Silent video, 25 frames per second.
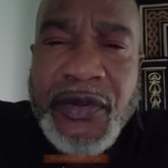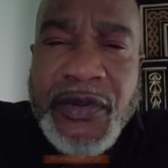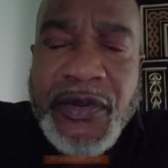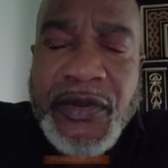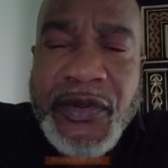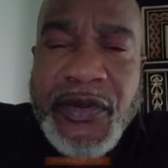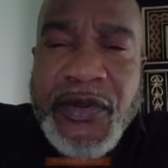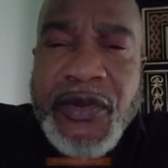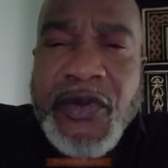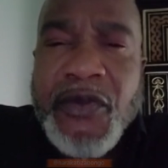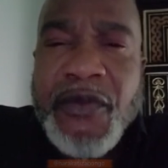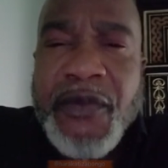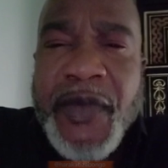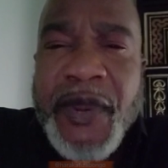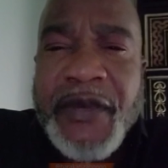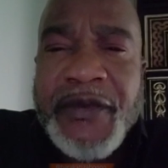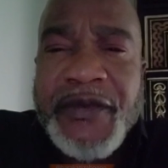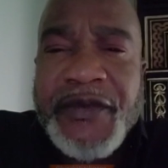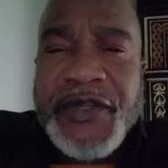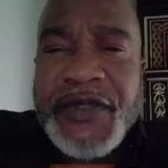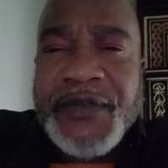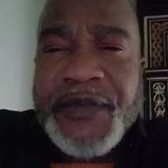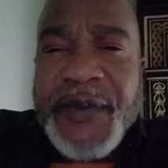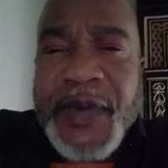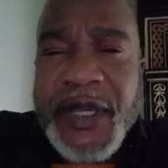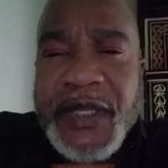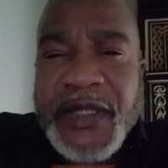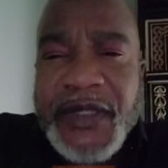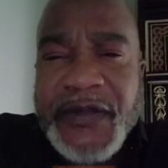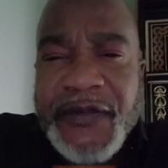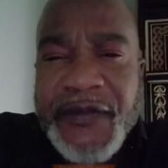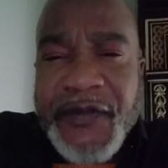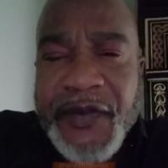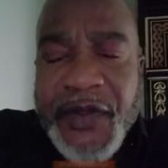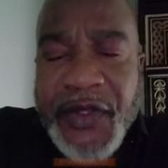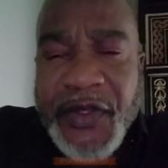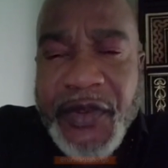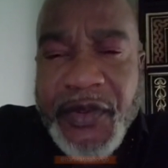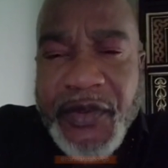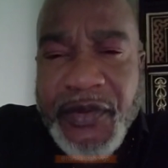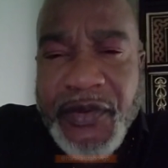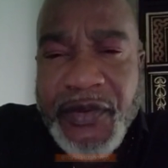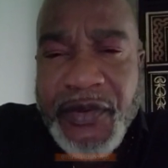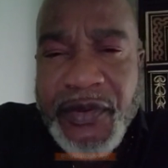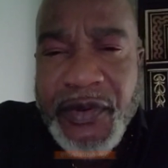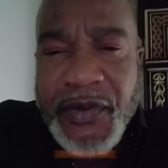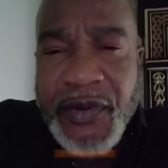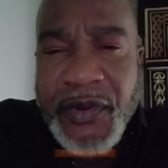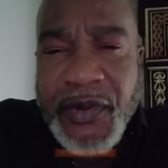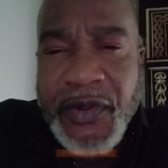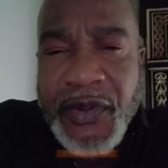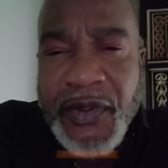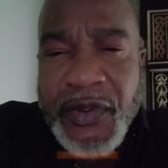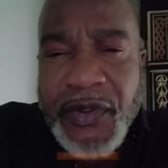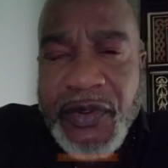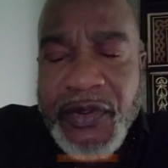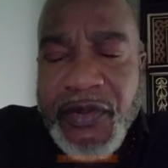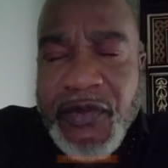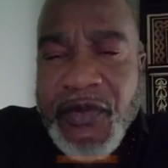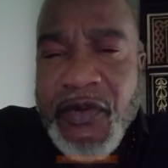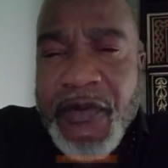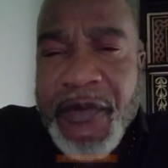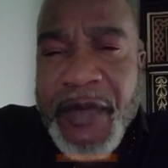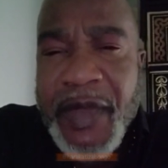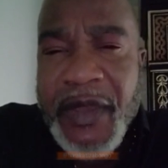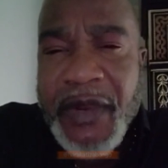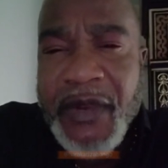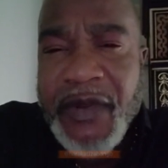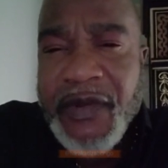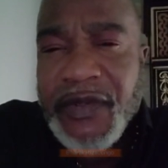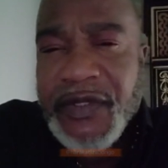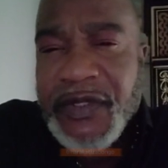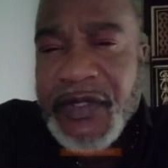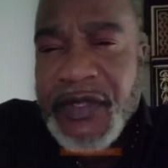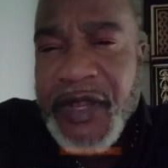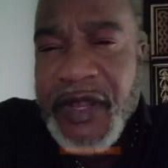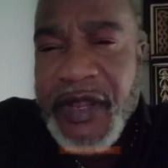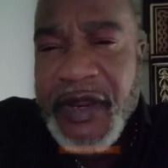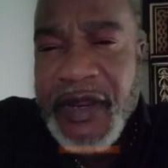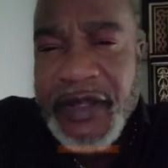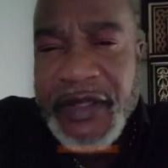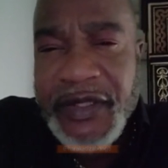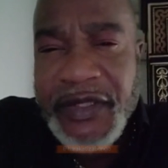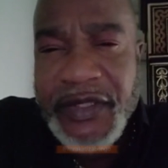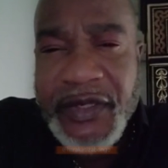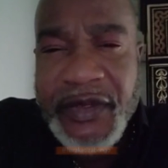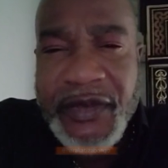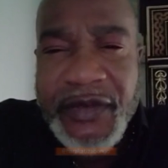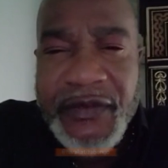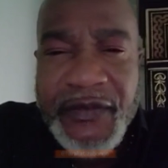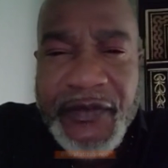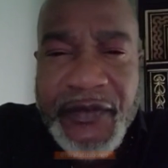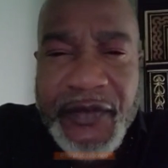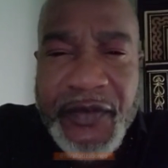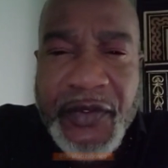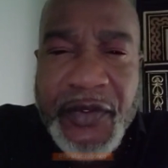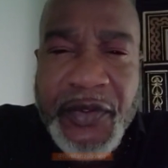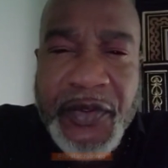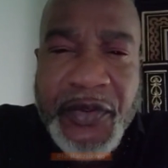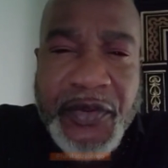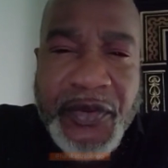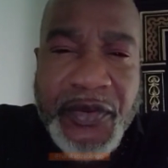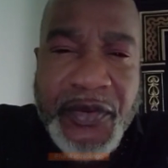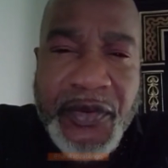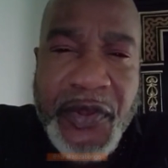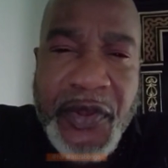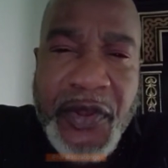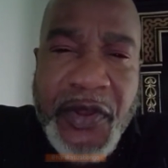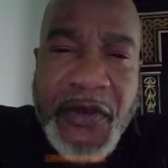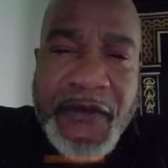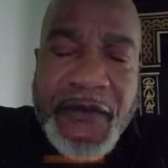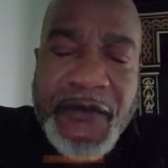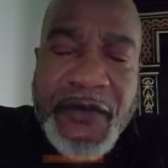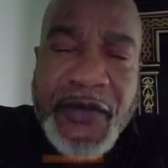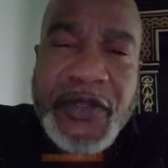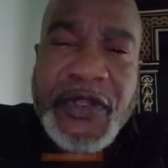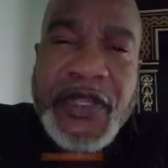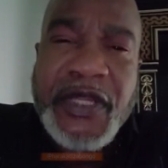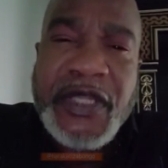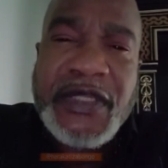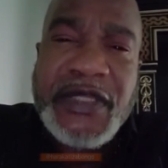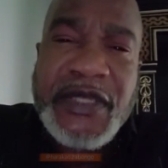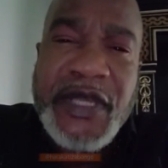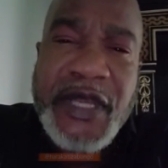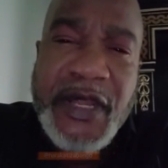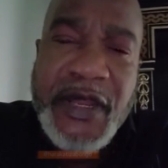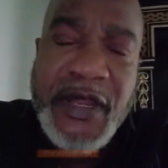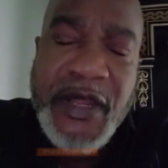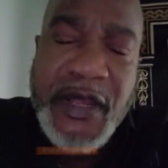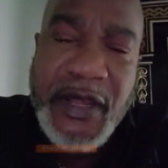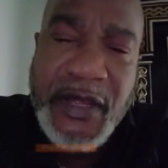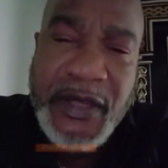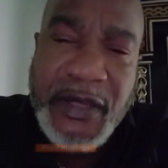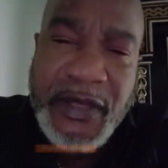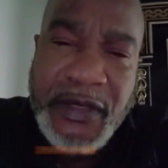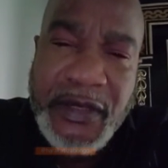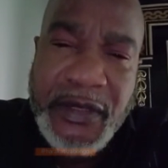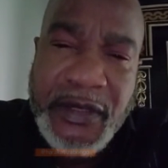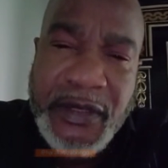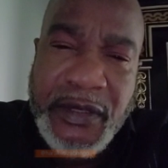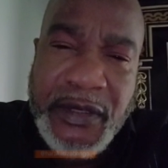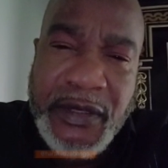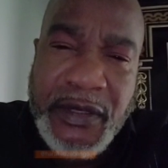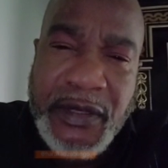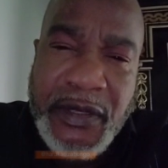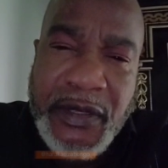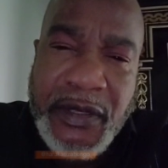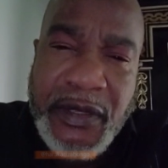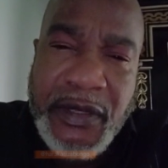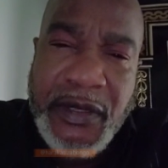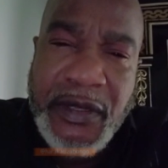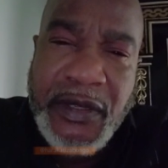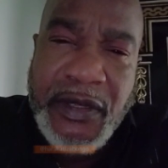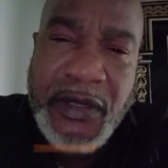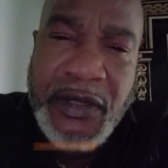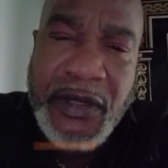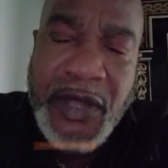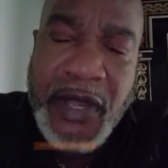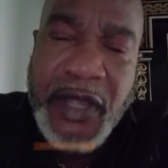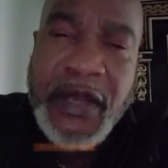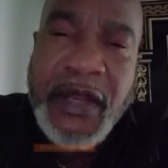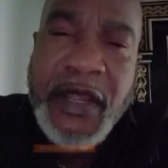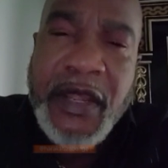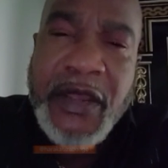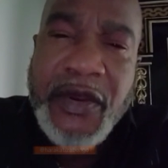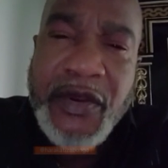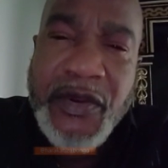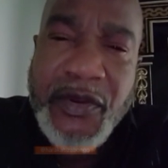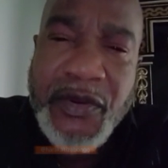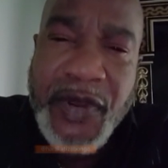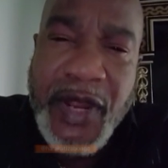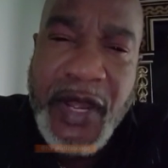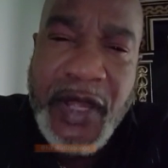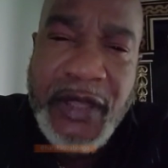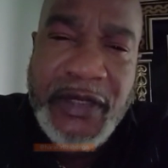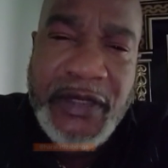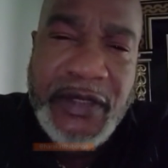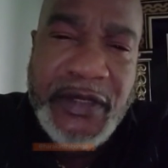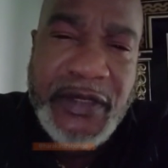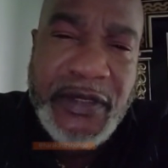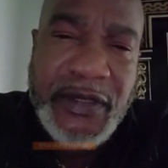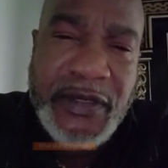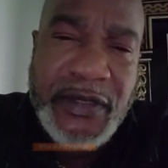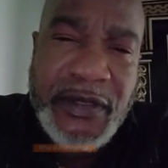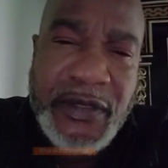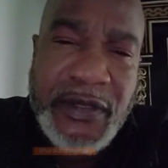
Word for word: You know my respect for you. You know my consideration for you, for Tanzania. And I know that